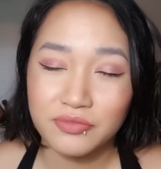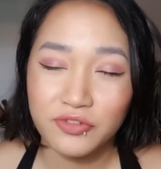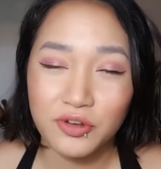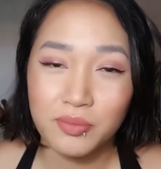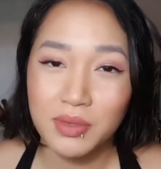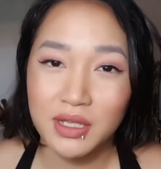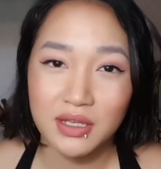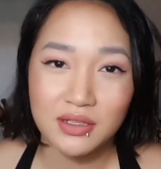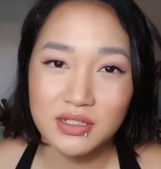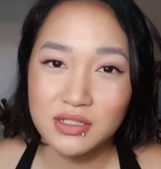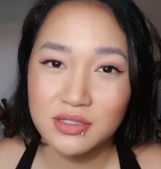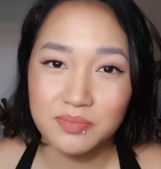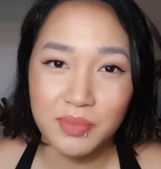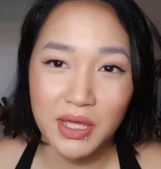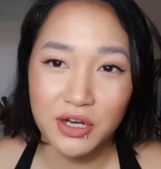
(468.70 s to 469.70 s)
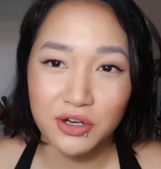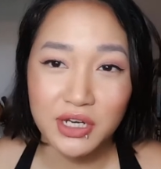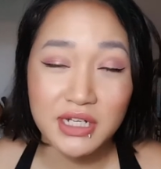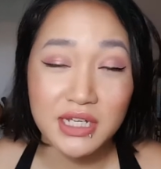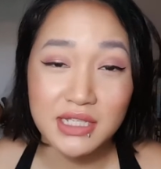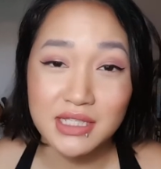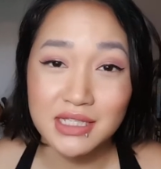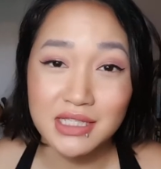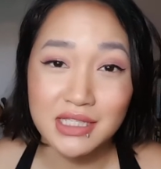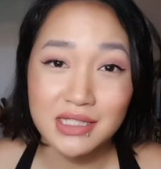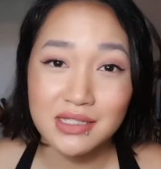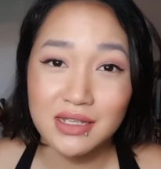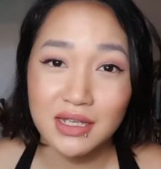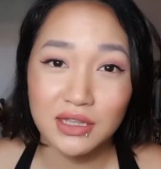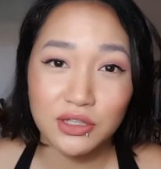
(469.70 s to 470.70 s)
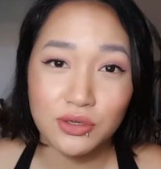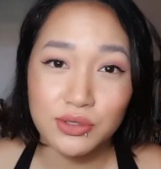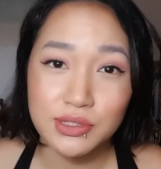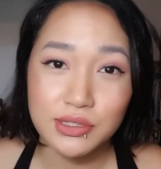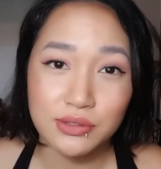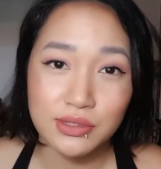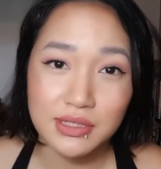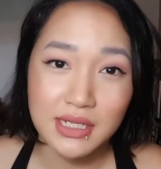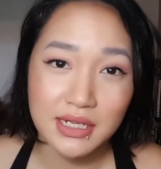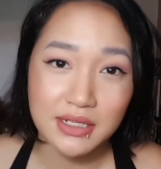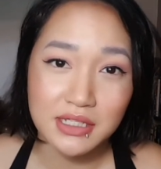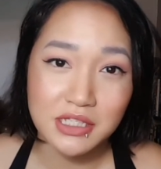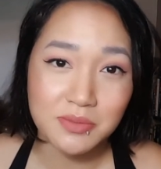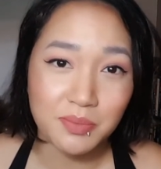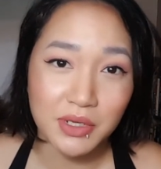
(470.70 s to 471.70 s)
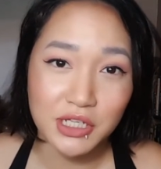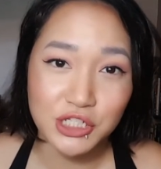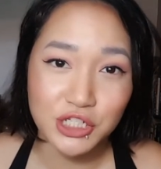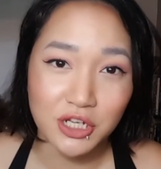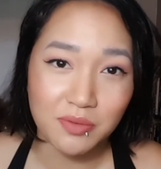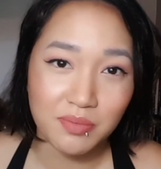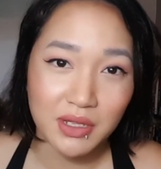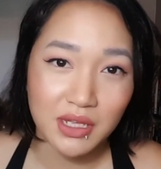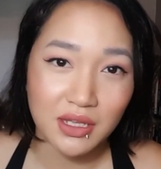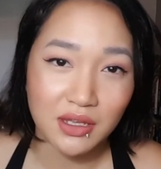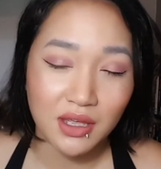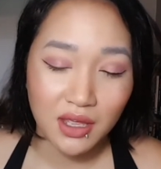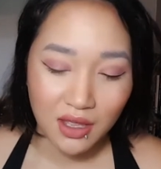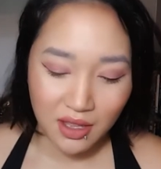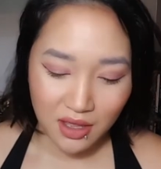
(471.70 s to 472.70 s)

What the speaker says: for me just better. Those don't tend to smudge on me.